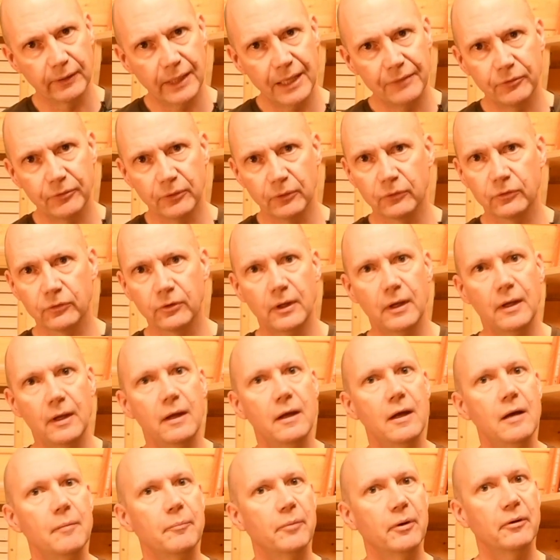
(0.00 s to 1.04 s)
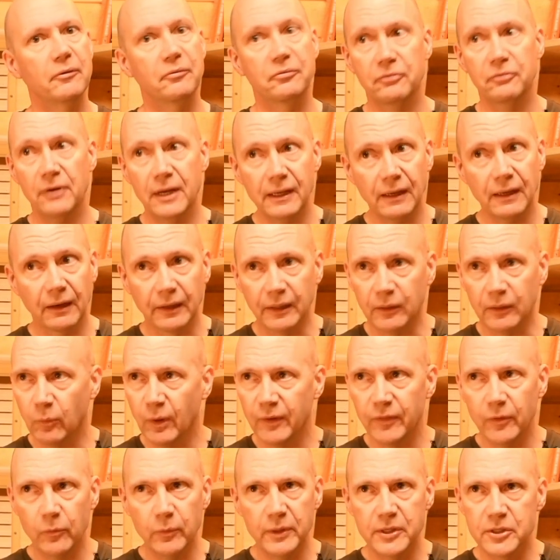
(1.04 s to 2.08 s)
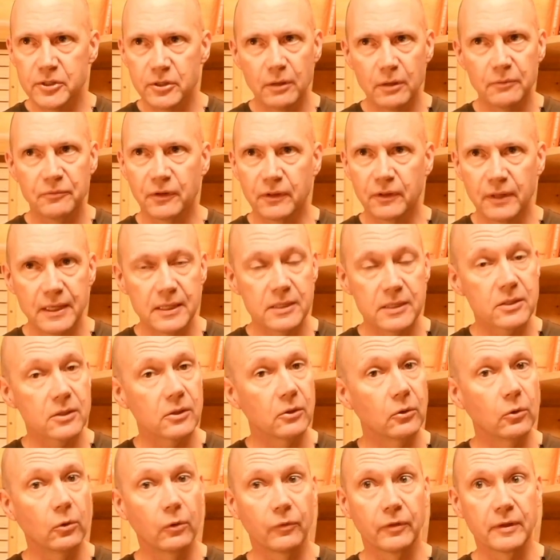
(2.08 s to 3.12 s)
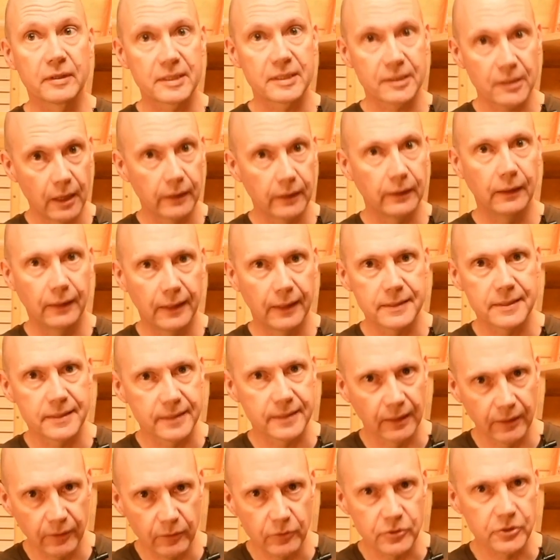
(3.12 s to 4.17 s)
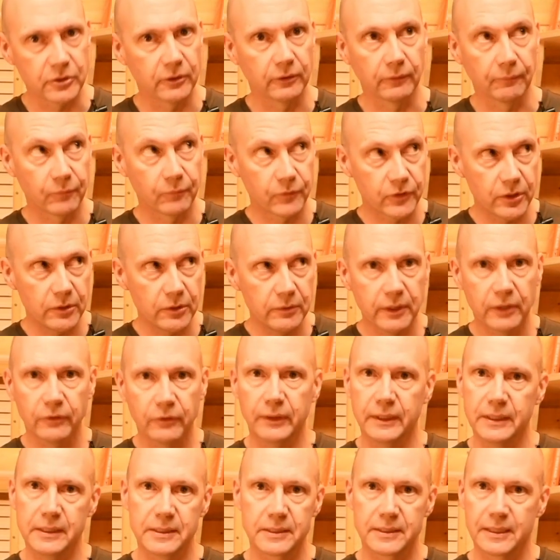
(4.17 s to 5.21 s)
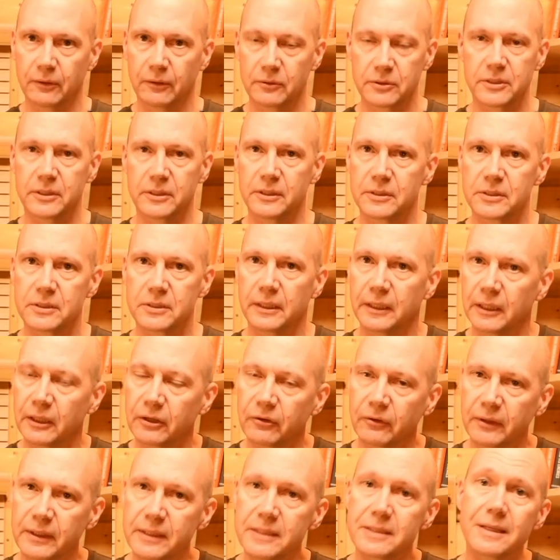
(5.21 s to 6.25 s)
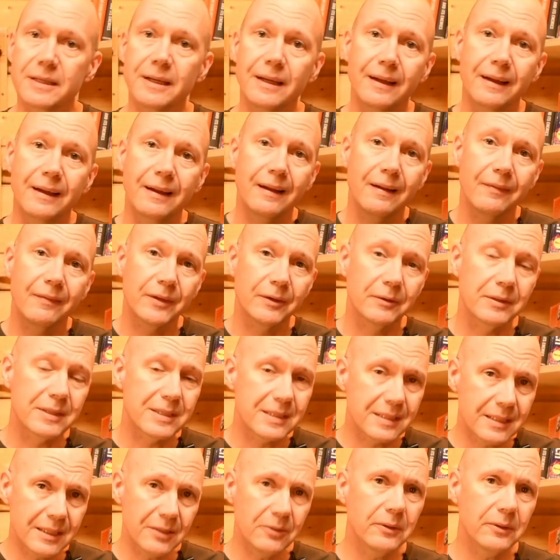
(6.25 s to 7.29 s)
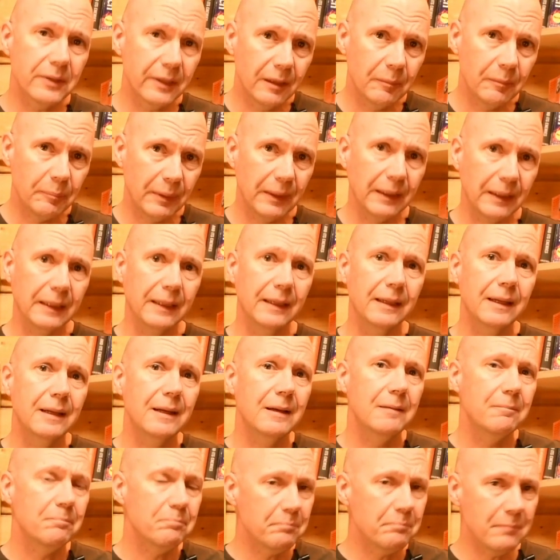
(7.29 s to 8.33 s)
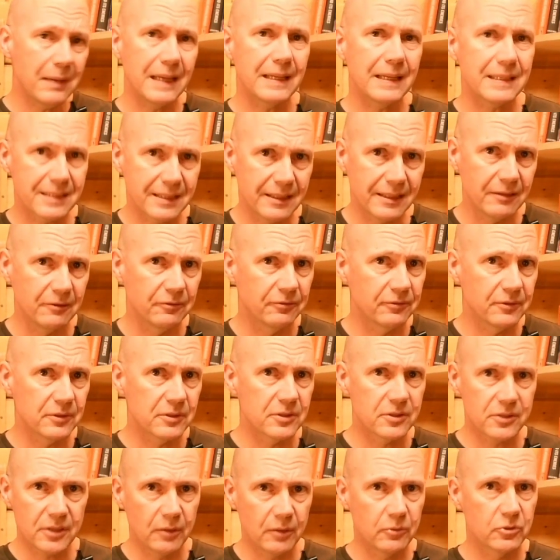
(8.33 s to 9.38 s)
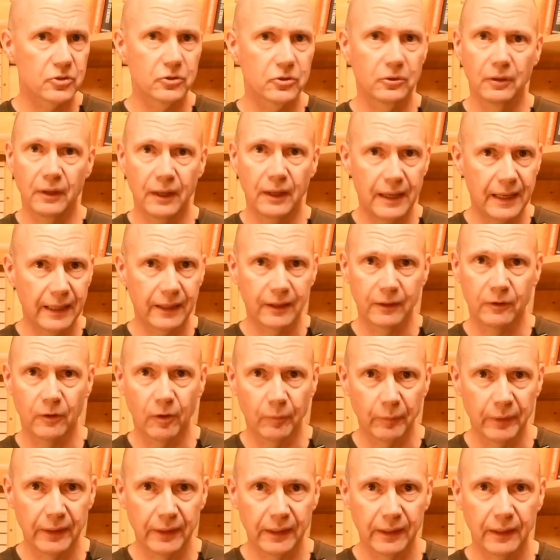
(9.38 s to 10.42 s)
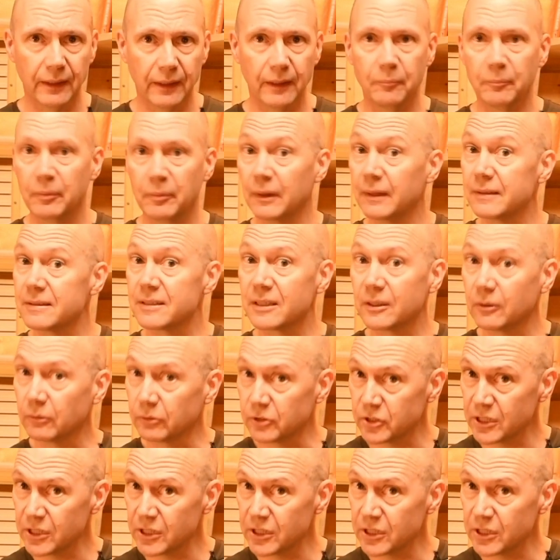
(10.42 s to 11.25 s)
levels. But frankly, whether we shoot for this or the slightly less delusional 2 degrees Celsius increase, there are still going to be massive social, economic, and political